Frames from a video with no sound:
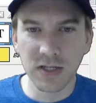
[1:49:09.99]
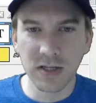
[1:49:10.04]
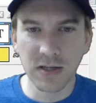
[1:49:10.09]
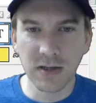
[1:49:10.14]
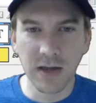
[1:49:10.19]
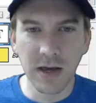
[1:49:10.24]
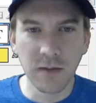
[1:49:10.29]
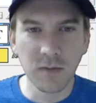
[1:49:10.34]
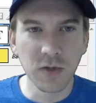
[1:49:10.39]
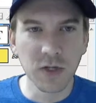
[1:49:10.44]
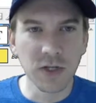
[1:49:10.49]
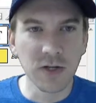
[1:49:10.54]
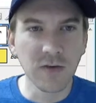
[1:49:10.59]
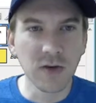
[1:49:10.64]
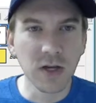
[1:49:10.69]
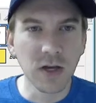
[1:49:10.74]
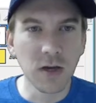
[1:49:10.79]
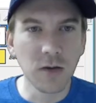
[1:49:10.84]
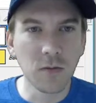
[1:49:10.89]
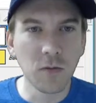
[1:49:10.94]
see that much of
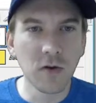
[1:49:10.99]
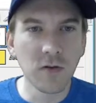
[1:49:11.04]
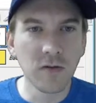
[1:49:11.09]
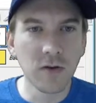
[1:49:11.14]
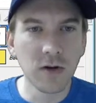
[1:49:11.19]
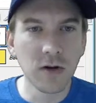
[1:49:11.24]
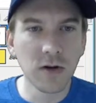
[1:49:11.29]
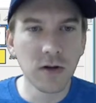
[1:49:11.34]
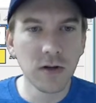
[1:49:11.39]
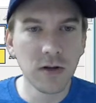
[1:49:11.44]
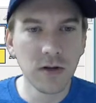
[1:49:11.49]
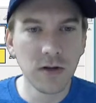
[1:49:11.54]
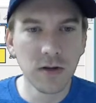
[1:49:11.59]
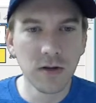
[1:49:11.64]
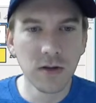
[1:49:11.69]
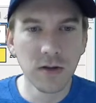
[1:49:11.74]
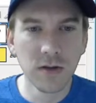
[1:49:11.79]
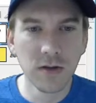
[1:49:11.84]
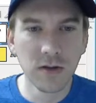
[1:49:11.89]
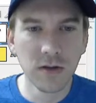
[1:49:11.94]
a game over.
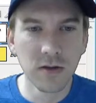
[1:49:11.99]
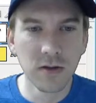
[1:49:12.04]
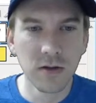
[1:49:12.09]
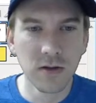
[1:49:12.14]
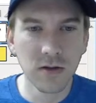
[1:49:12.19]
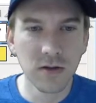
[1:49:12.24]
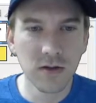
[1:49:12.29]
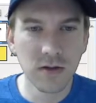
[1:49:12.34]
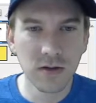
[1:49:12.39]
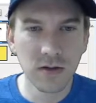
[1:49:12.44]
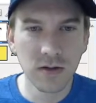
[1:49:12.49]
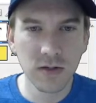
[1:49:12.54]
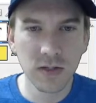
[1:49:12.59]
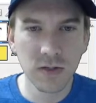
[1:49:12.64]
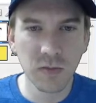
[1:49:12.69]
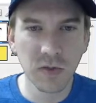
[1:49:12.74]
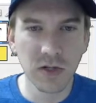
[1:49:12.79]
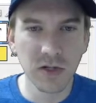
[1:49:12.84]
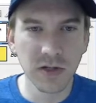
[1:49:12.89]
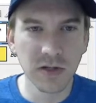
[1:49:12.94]

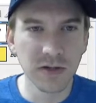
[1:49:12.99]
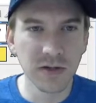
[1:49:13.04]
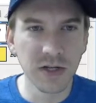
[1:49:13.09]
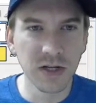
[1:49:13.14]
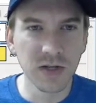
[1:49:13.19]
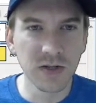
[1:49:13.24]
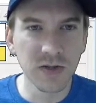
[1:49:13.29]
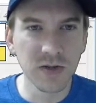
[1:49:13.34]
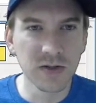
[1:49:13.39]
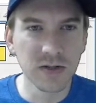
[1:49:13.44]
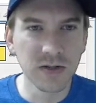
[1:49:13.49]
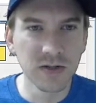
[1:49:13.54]
Let's be a little nicer.